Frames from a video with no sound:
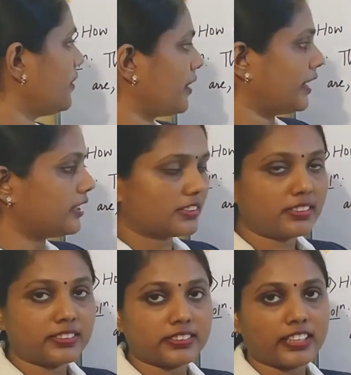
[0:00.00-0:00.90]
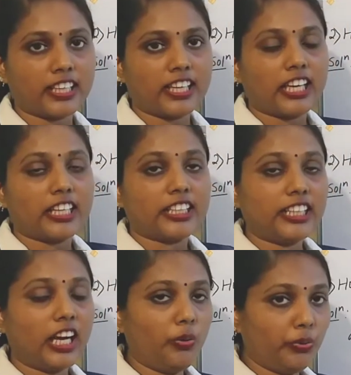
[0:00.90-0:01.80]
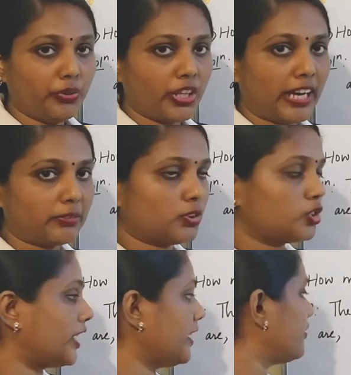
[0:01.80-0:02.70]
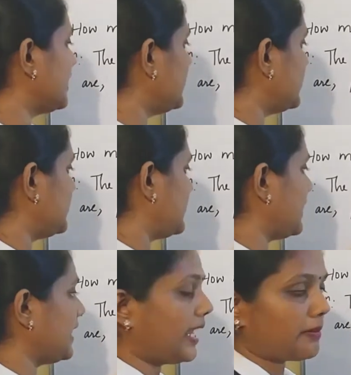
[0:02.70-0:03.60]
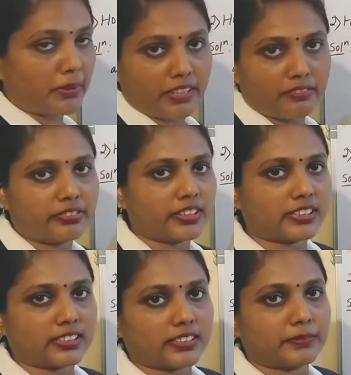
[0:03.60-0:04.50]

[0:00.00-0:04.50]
write this. Now you have to check whether this is an AP first.